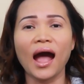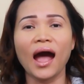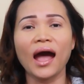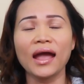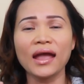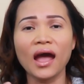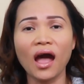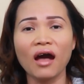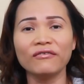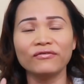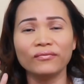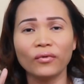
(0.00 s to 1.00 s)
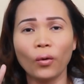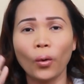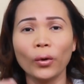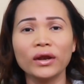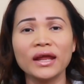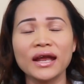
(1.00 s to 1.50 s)
I have
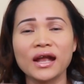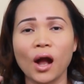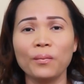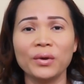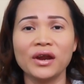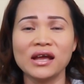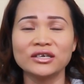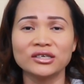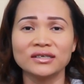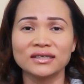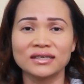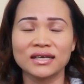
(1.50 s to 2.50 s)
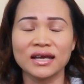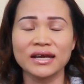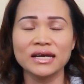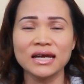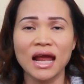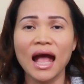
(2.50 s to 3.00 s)
oily combination
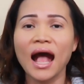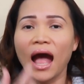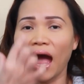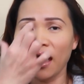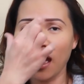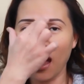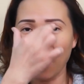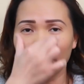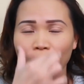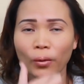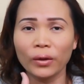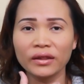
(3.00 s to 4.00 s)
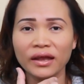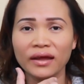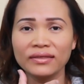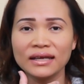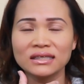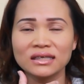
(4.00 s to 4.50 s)
skin. I have oily
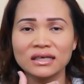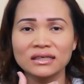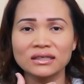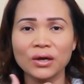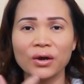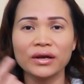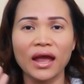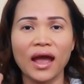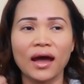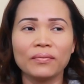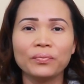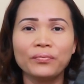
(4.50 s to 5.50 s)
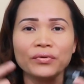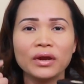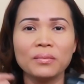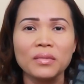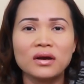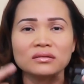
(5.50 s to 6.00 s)
on the T-zone and
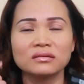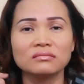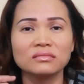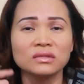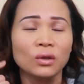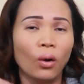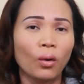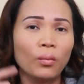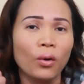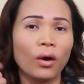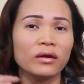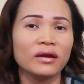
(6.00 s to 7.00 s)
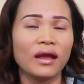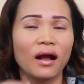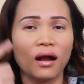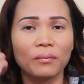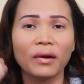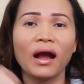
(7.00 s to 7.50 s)
pretty much normal on the
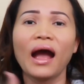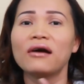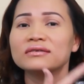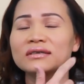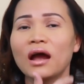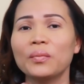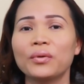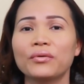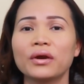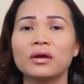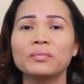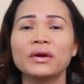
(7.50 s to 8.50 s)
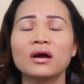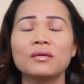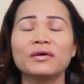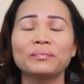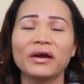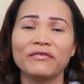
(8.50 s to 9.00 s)
outside perimeter
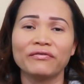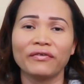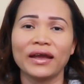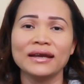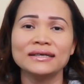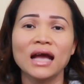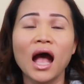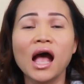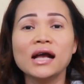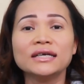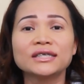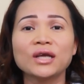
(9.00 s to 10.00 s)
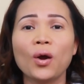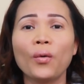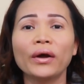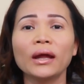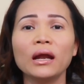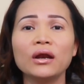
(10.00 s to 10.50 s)
of my face. So
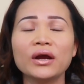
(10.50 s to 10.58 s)
when I'm